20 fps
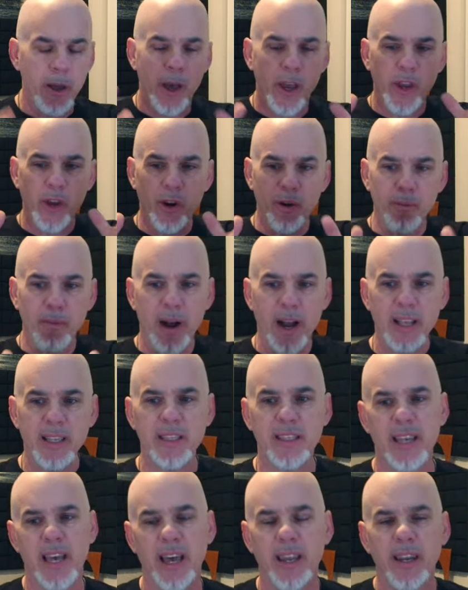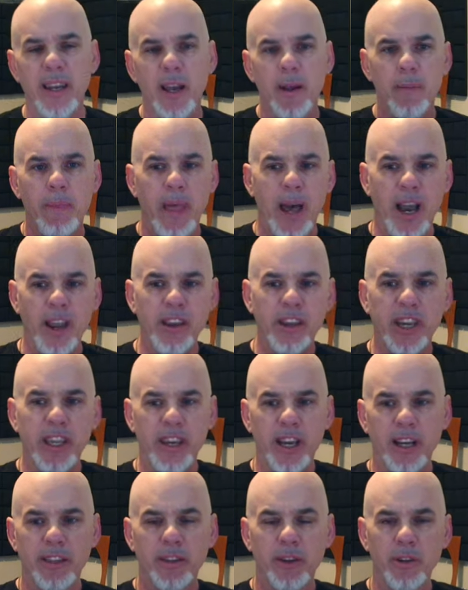Your mindset, how you
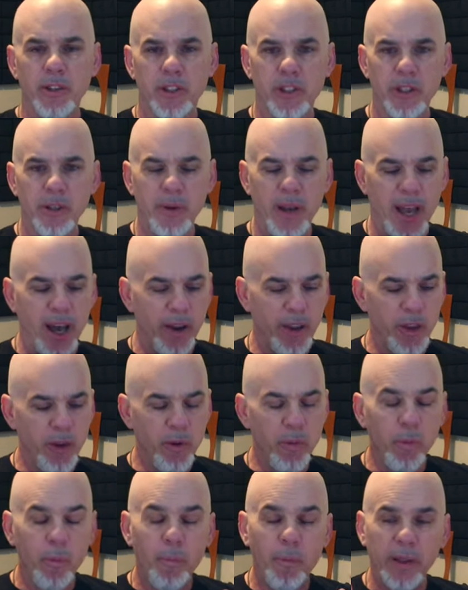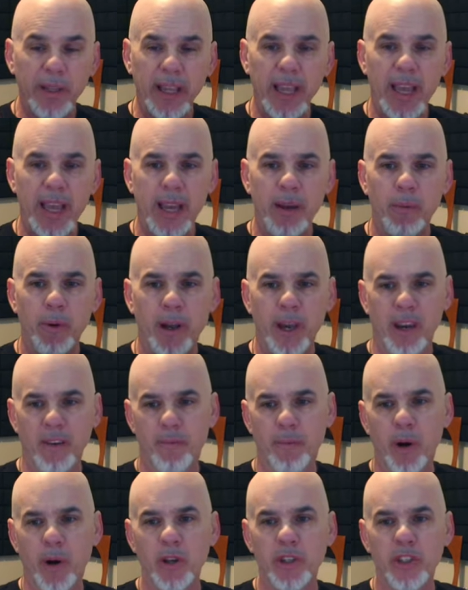connect those two, how you play, what kind of
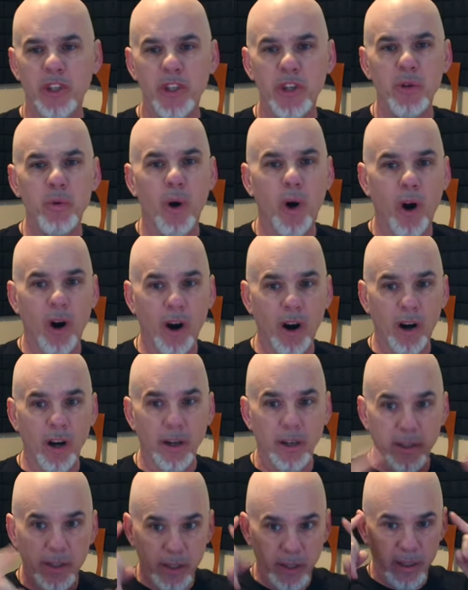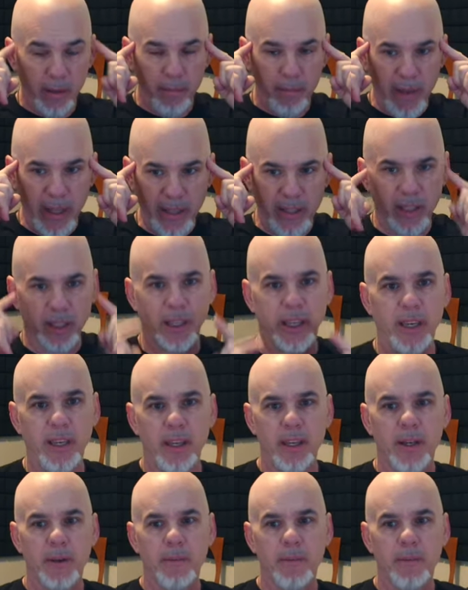person you are mentally